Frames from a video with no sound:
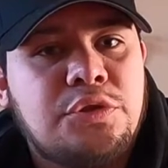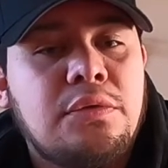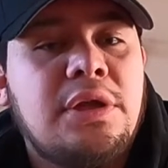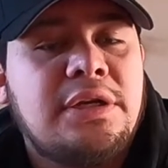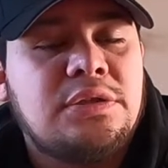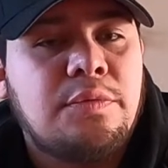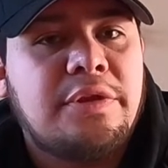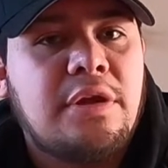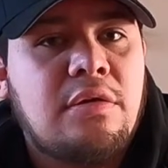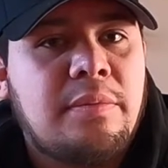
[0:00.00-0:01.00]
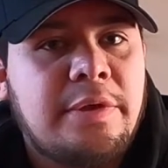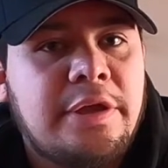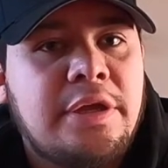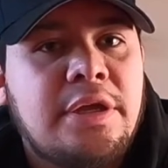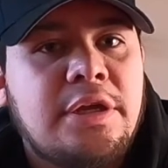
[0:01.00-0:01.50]
2 lines with
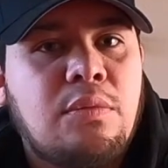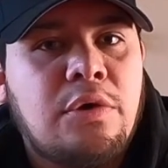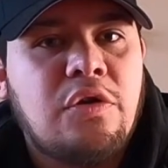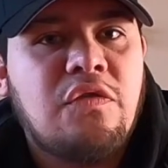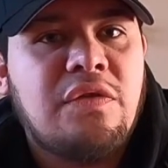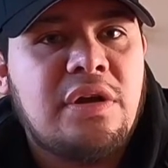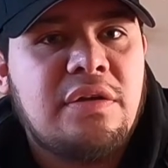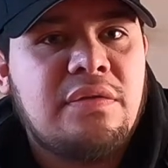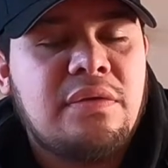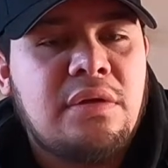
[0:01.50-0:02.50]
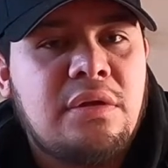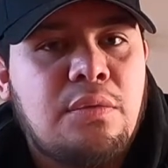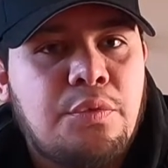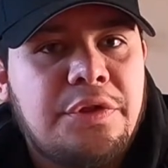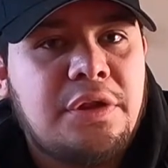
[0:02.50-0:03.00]
autopay, $105
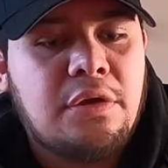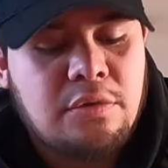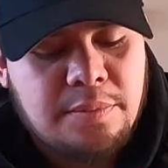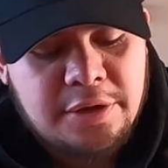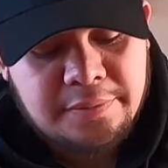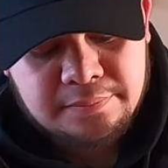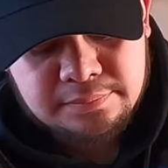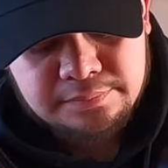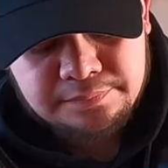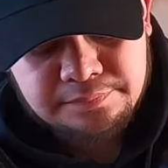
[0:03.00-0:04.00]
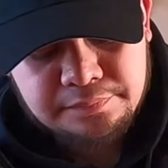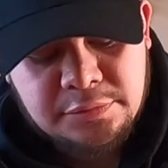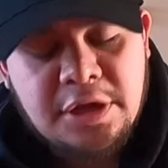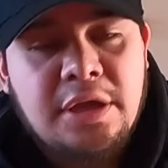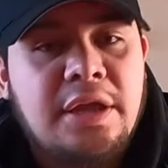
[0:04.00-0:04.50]
with autopay,
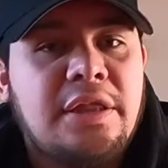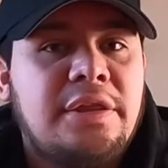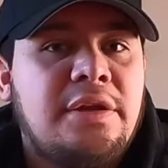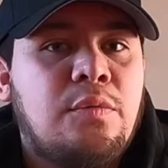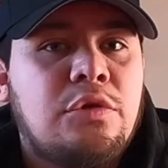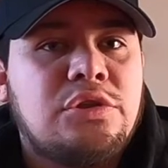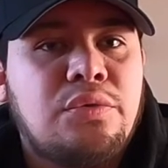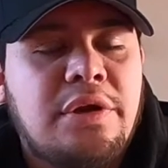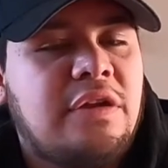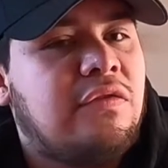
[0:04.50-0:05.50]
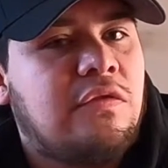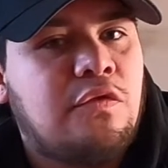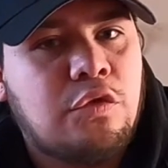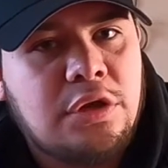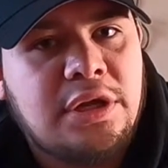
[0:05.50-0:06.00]
and then $120 for
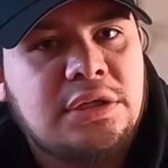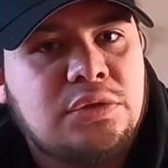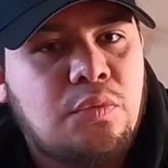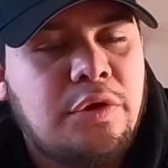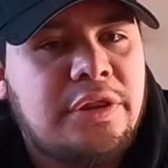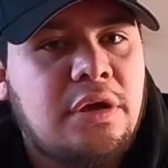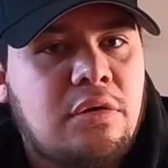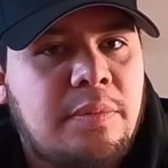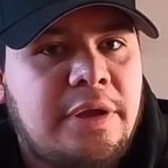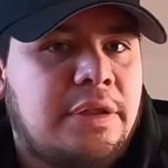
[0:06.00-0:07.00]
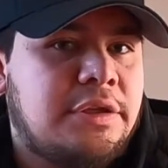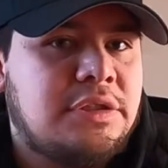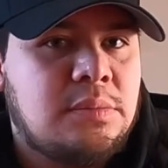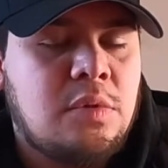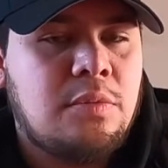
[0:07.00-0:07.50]
4 lines with autopay on the
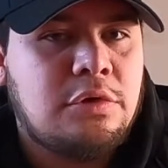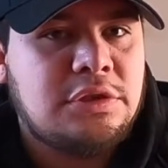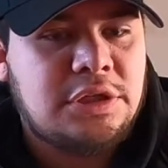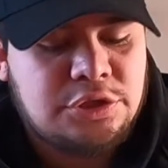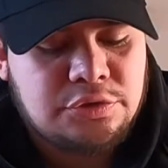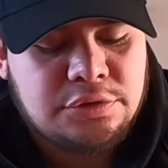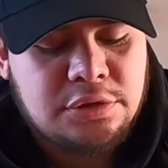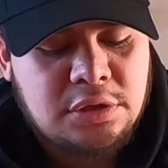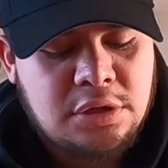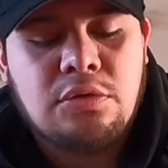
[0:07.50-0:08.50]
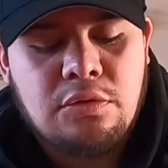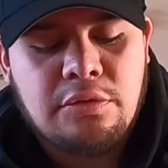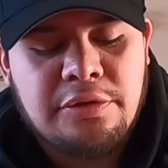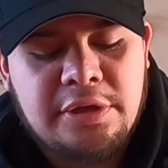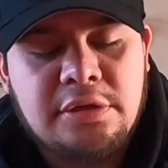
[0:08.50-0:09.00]
T-Mobile Essentials. So,
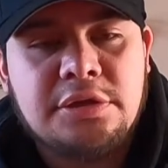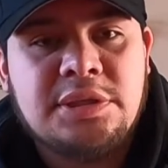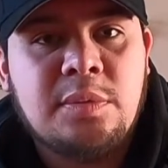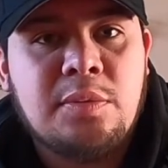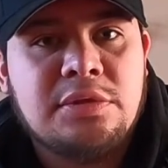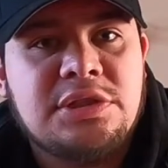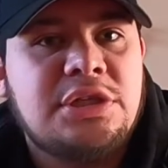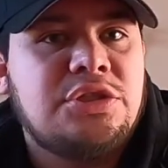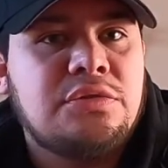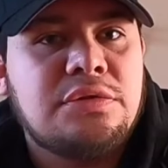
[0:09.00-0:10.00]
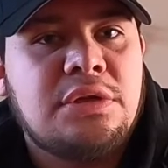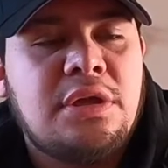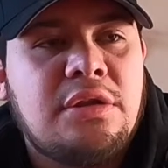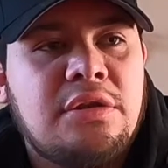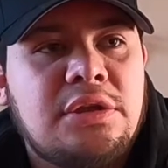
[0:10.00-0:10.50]
and then the T-Mobile Essentials,
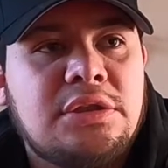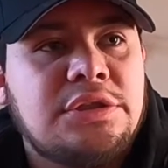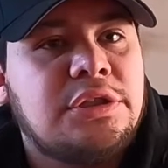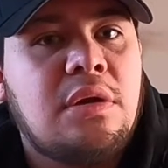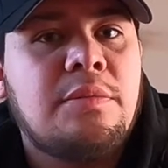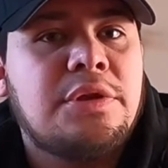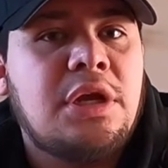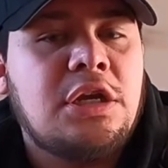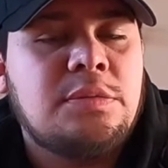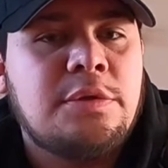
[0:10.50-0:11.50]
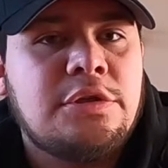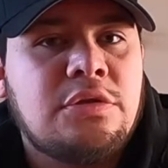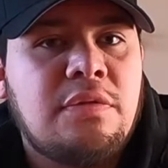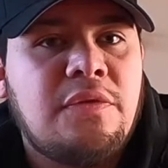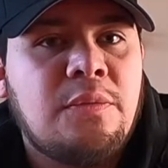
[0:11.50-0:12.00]
it doesn't come with the hotspot.
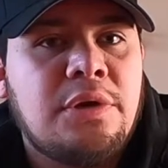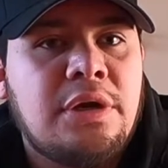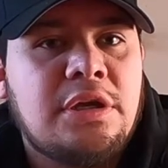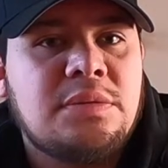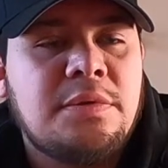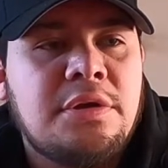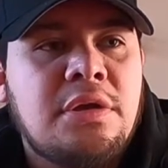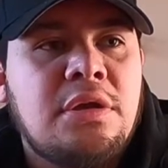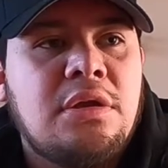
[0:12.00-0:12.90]
So if you want a hotspot,